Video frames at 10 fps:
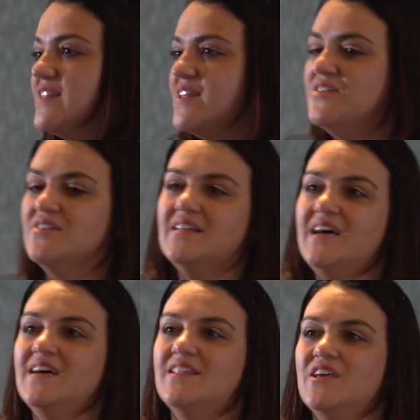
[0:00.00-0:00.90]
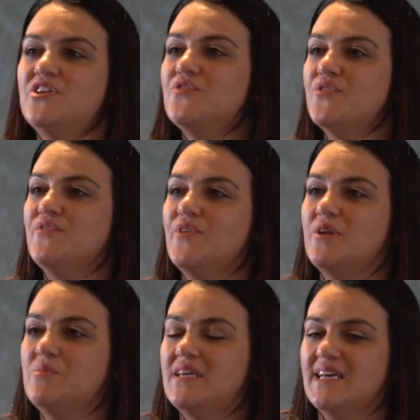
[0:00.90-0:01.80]
Thank you, Clark. Thank you for
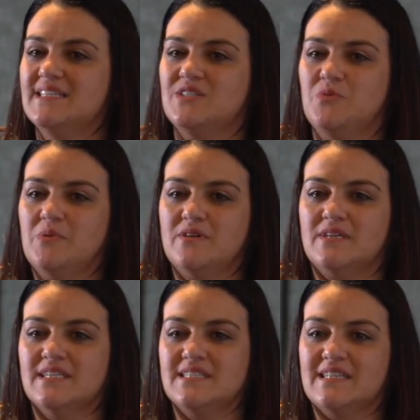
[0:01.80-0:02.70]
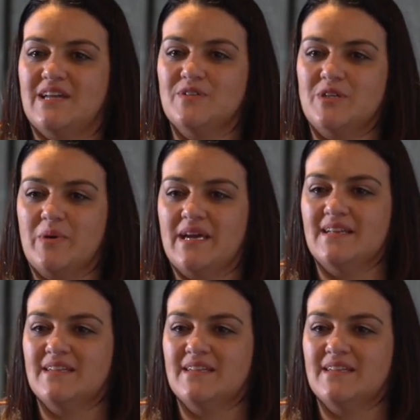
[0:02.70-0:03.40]
inviting me, CareSuper, and it's lovely to be